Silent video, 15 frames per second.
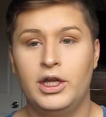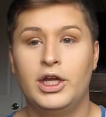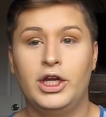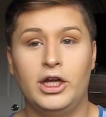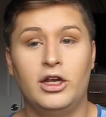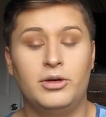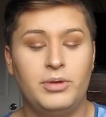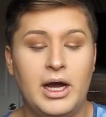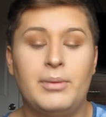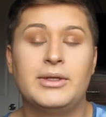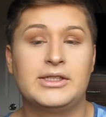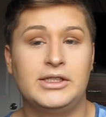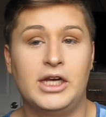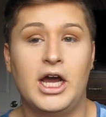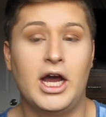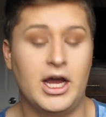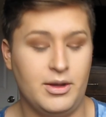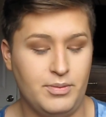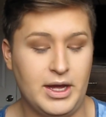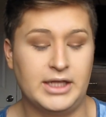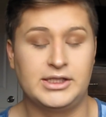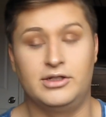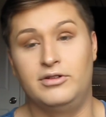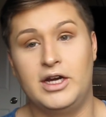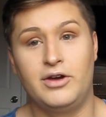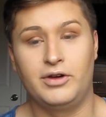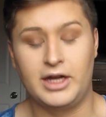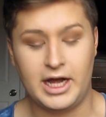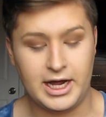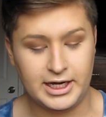ColourPop is not messing
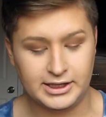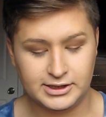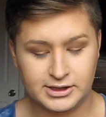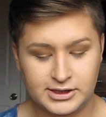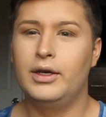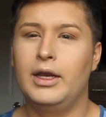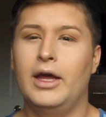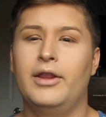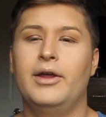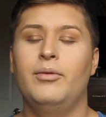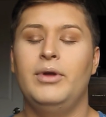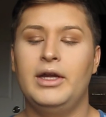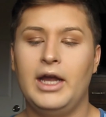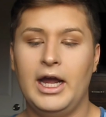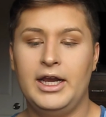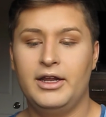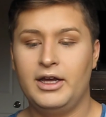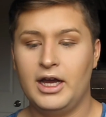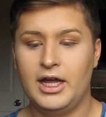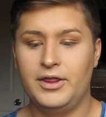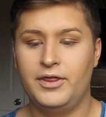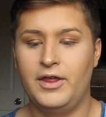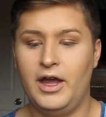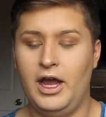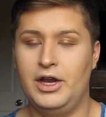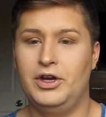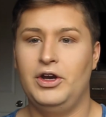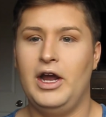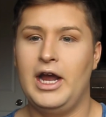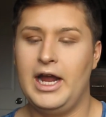around, guys. Now that we kind of got the
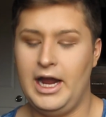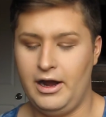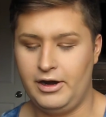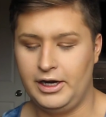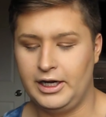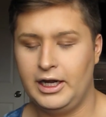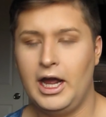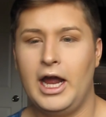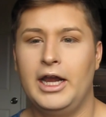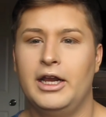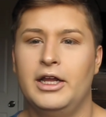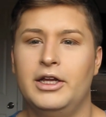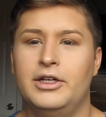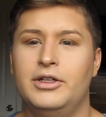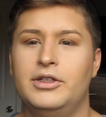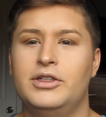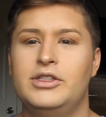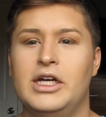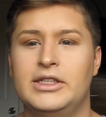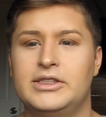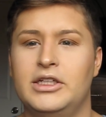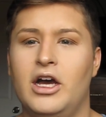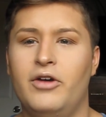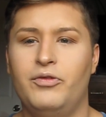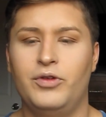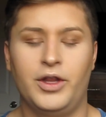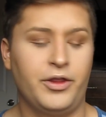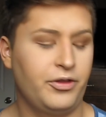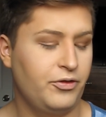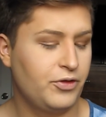under eye area kind of dusted off
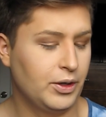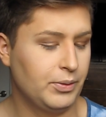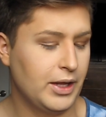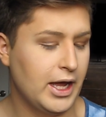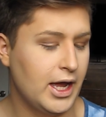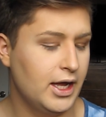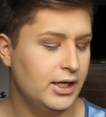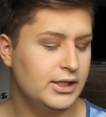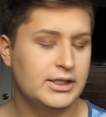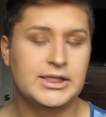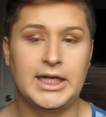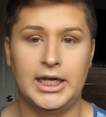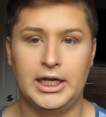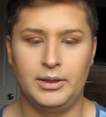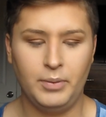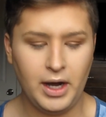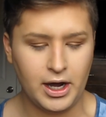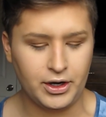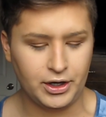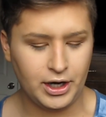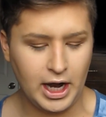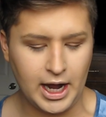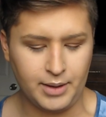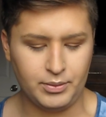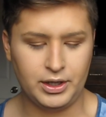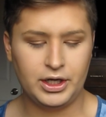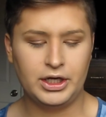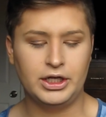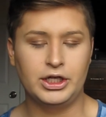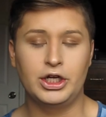with from that settling powder, I'm
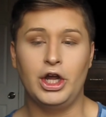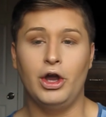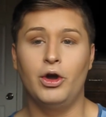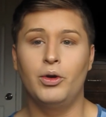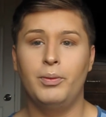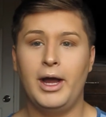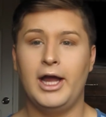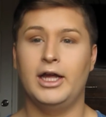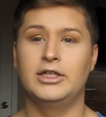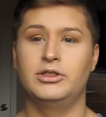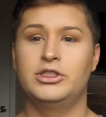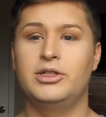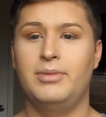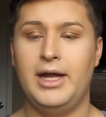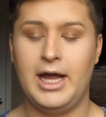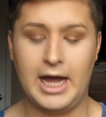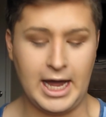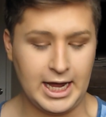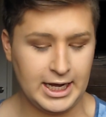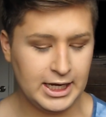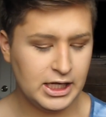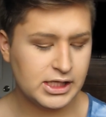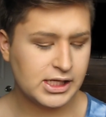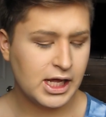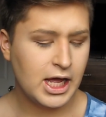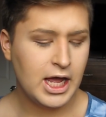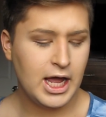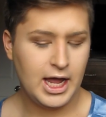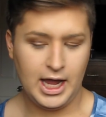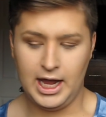gonna go back into my eyes
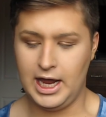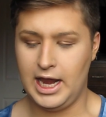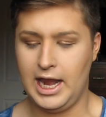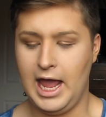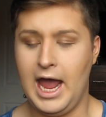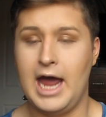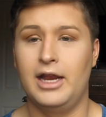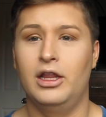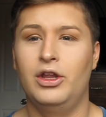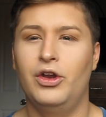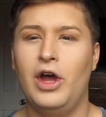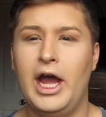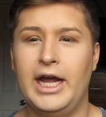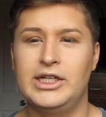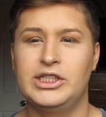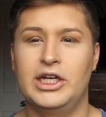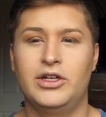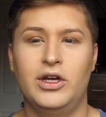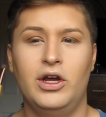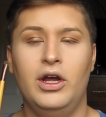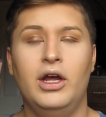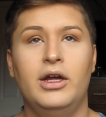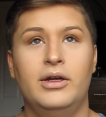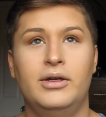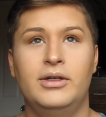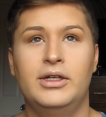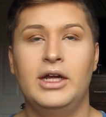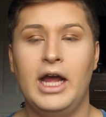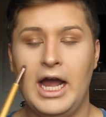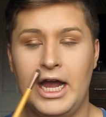and add a little eyeshadow
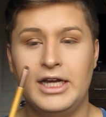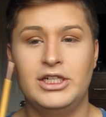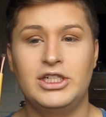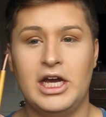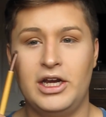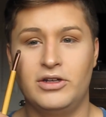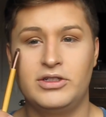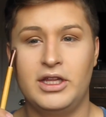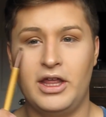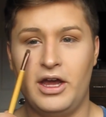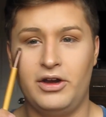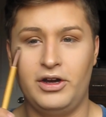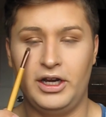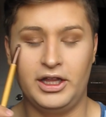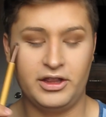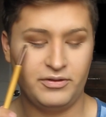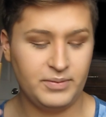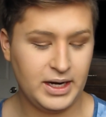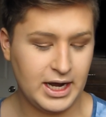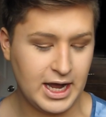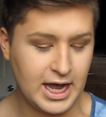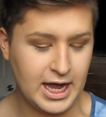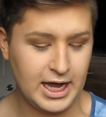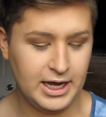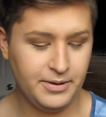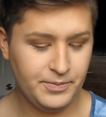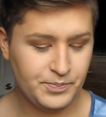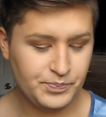to the underneath of my eye.